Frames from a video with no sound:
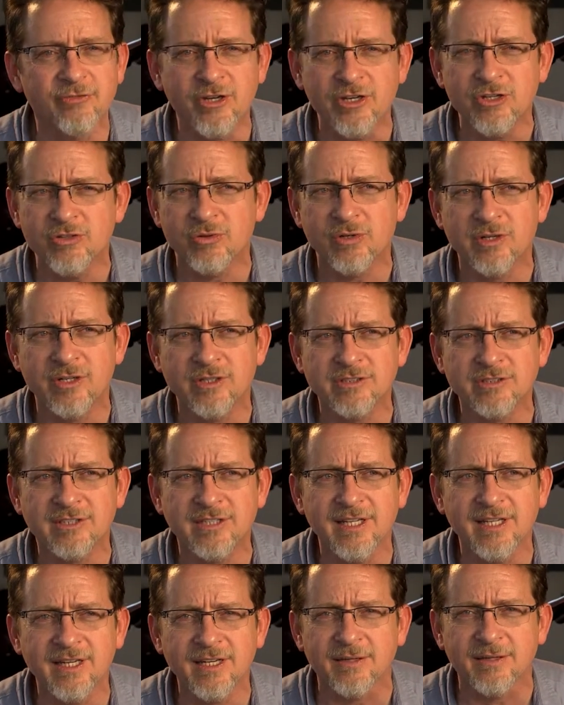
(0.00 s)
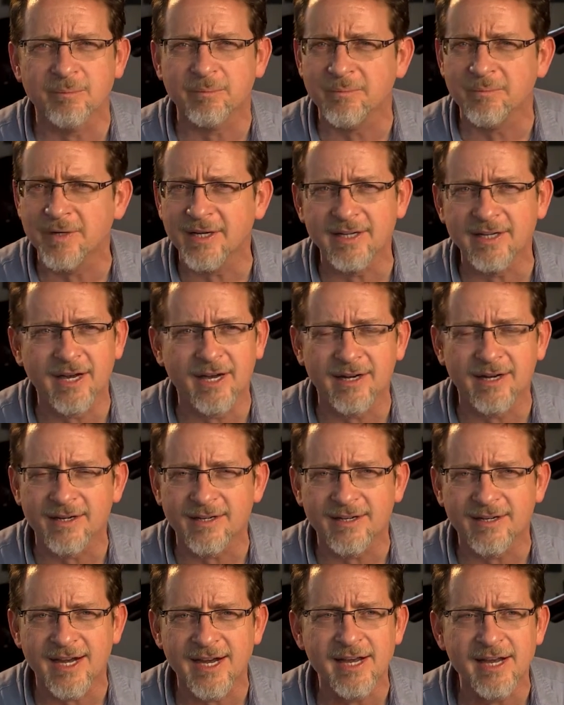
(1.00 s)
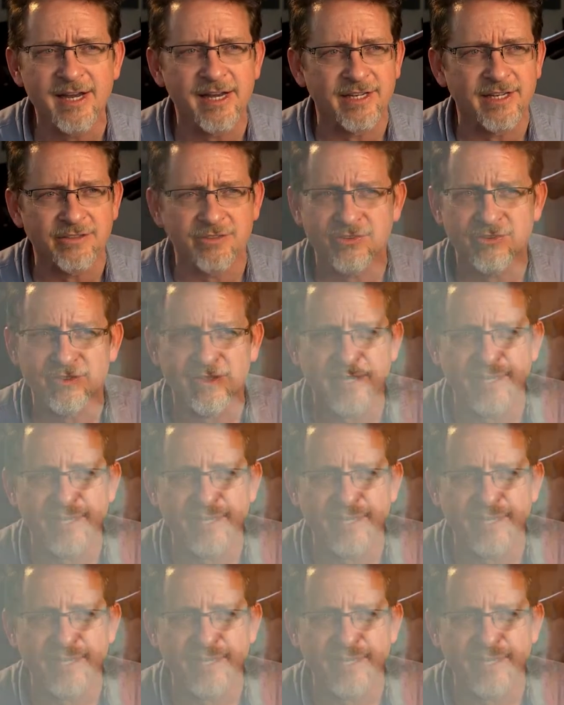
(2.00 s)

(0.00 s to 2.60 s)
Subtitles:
venue arts team, Heinz,